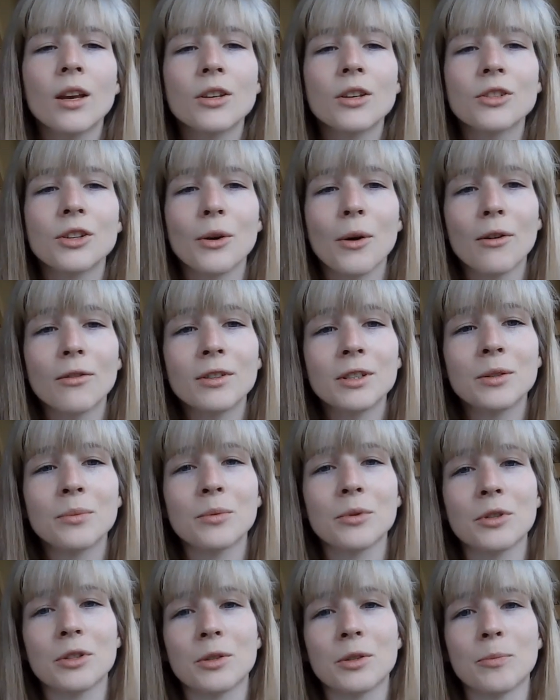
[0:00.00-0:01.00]
So
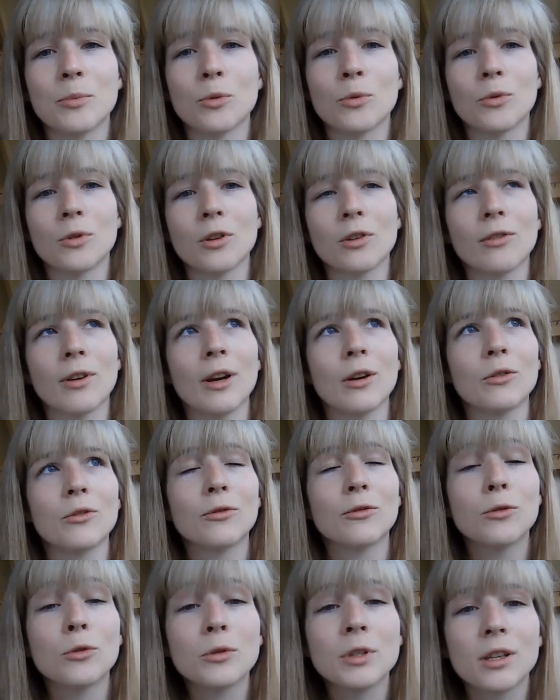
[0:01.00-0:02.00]
Ovid was born
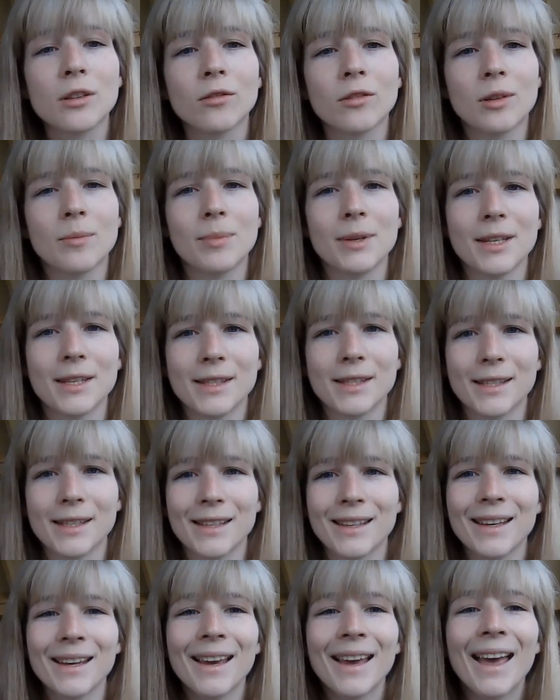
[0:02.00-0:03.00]
around 43
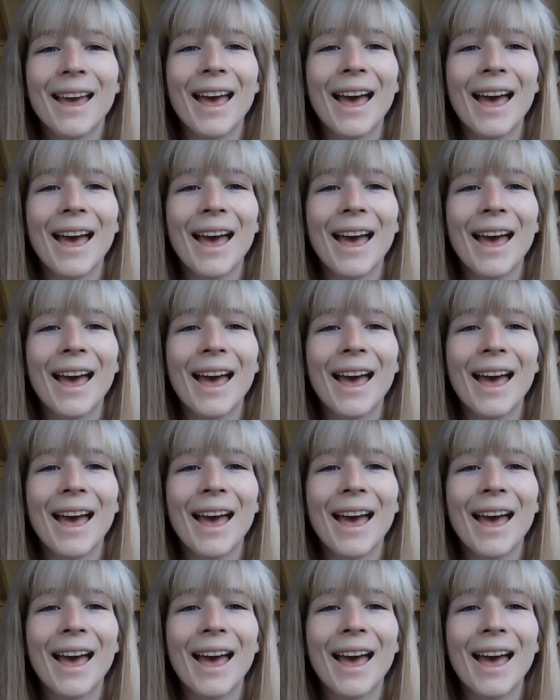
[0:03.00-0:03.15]
BC,